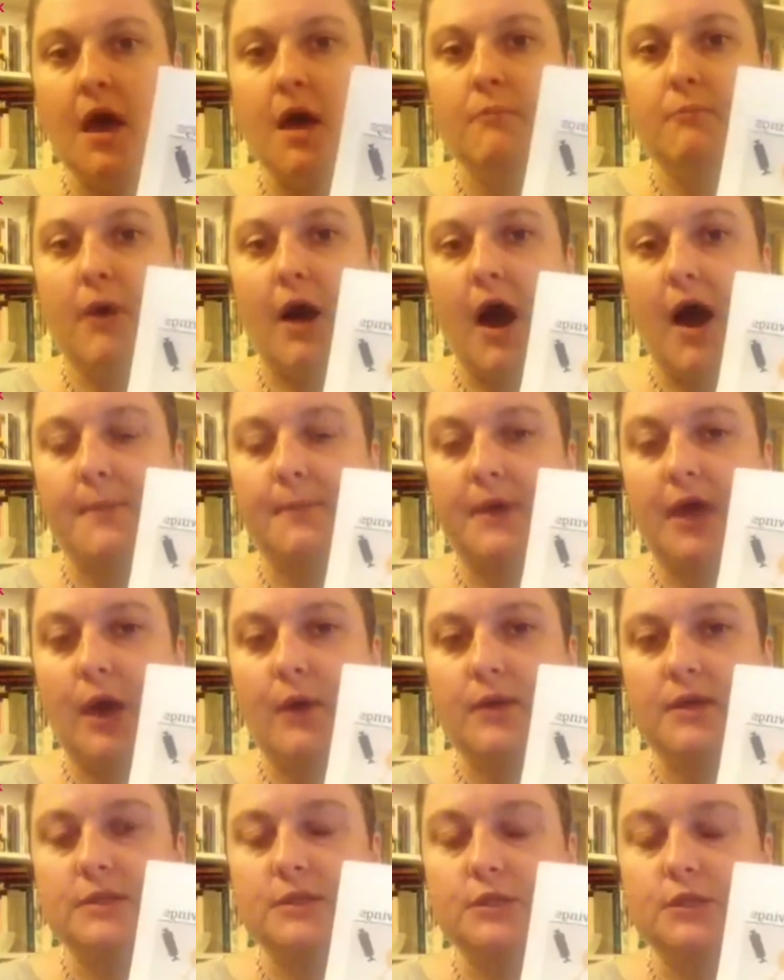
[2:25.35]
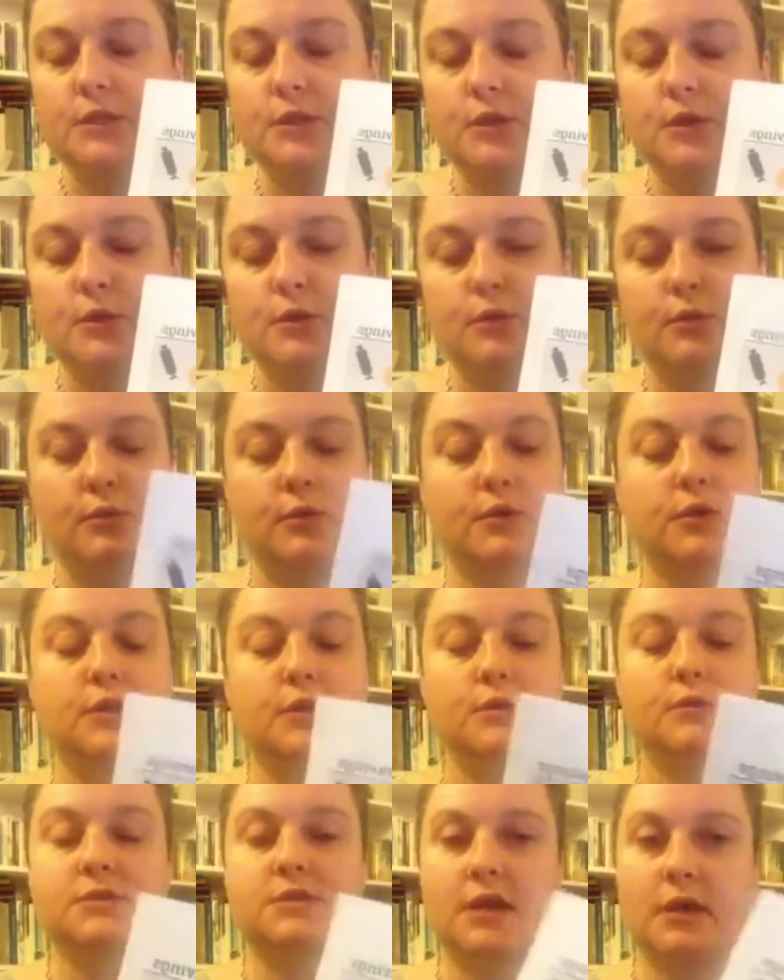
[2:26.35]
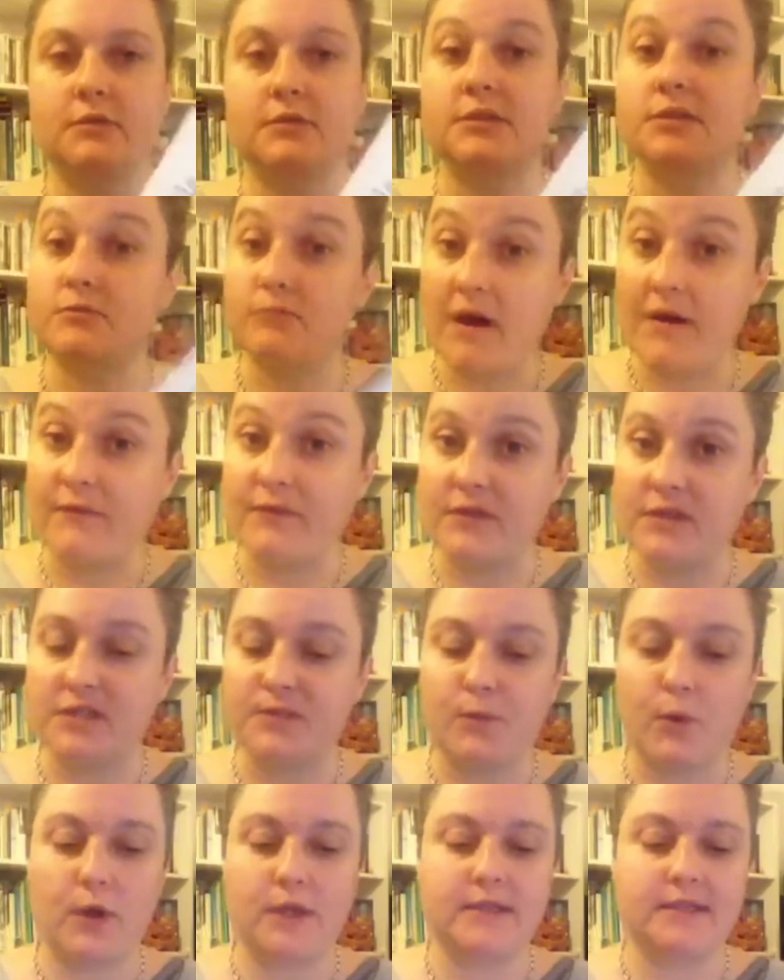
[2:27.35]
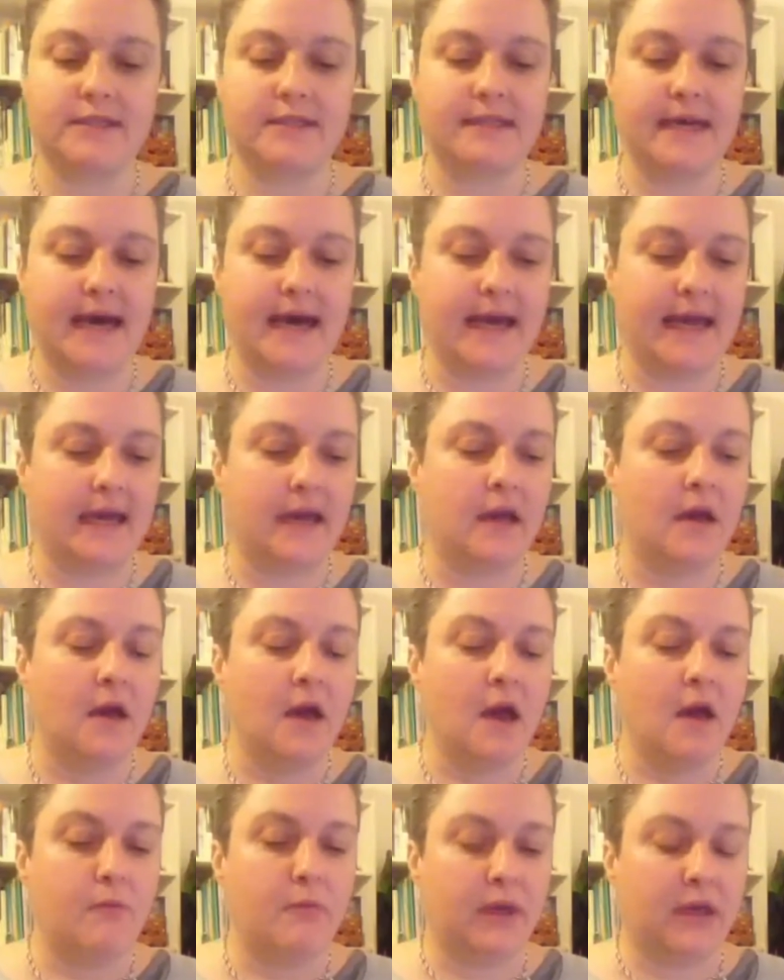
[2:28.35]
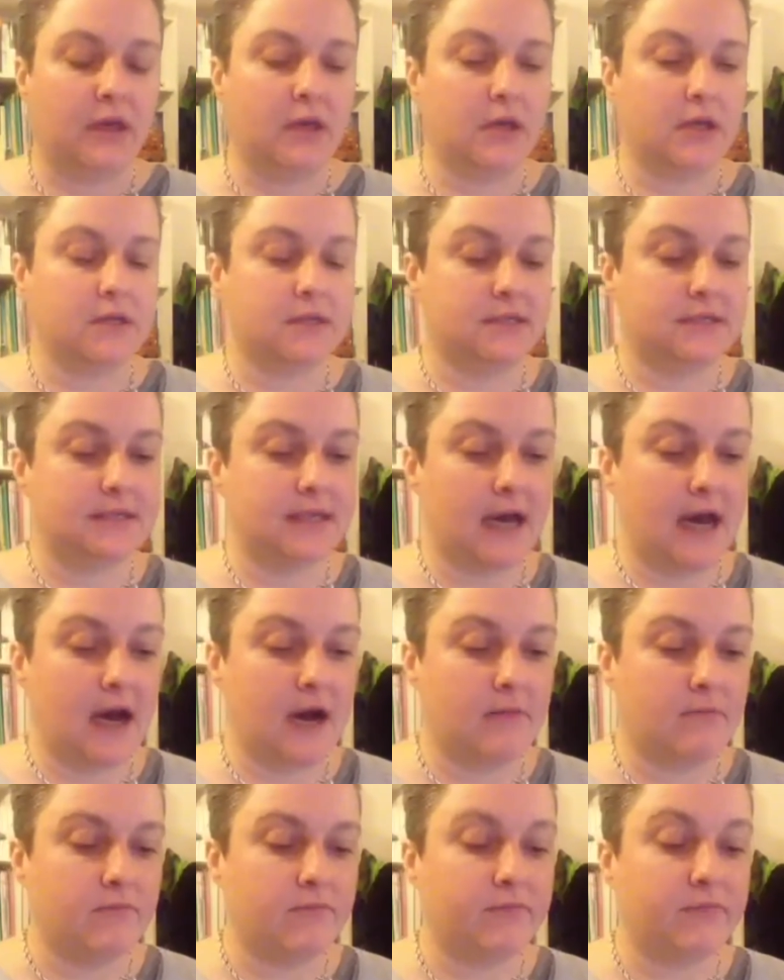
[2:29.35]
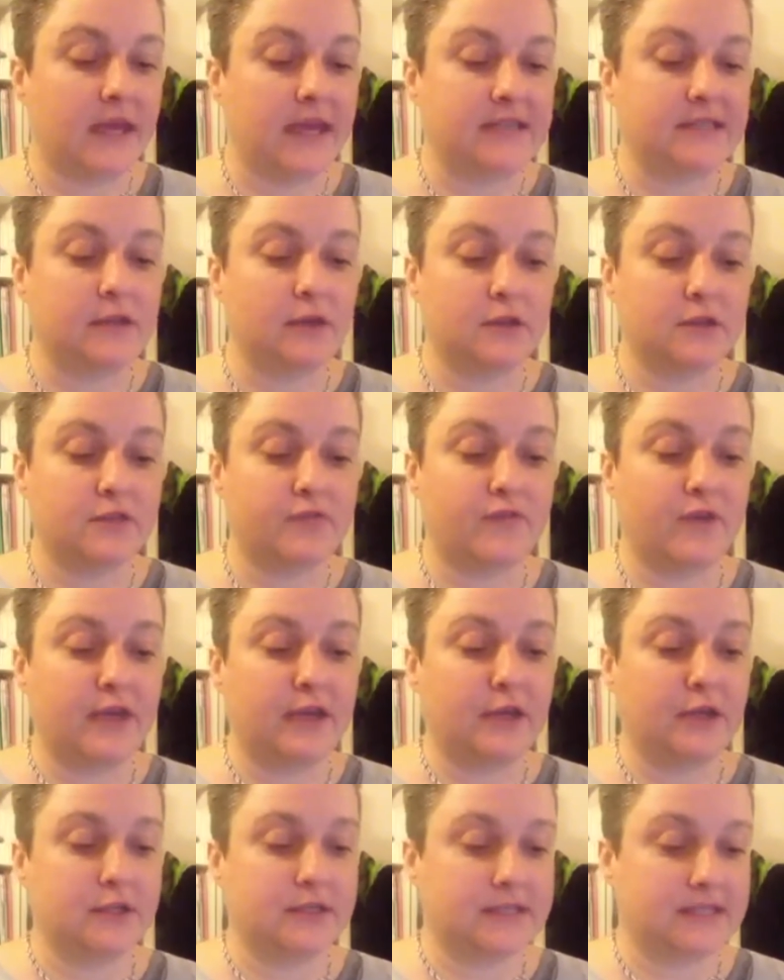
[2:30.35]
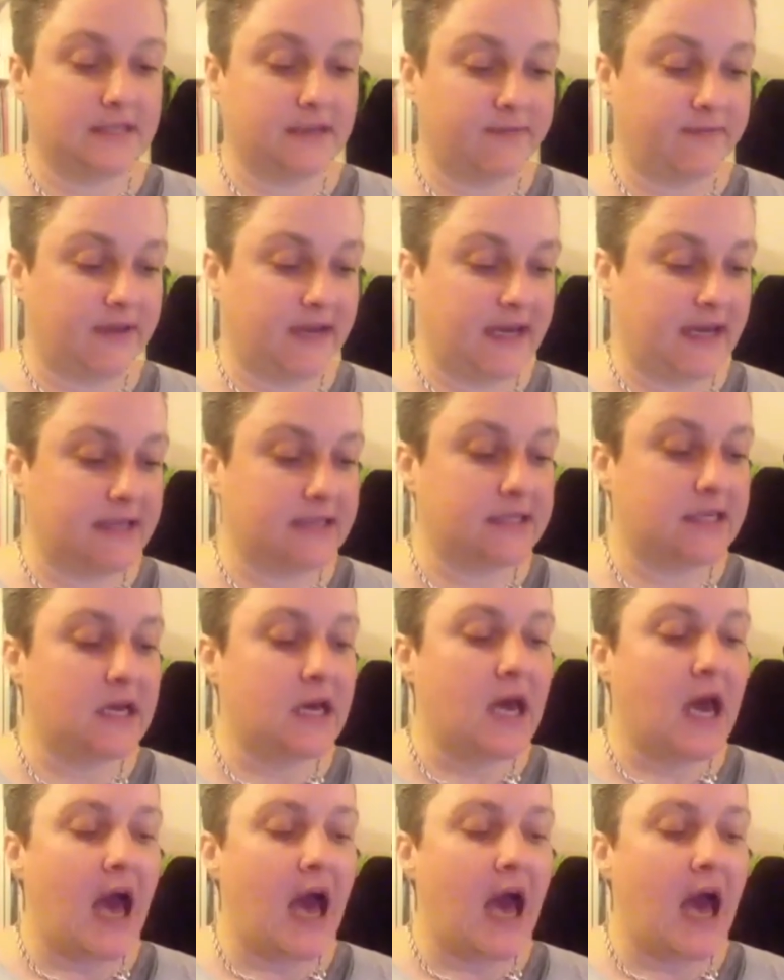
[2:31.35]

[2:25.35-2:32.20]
but I'm going to use those as a reference point today because there's lots of really good stuff in it.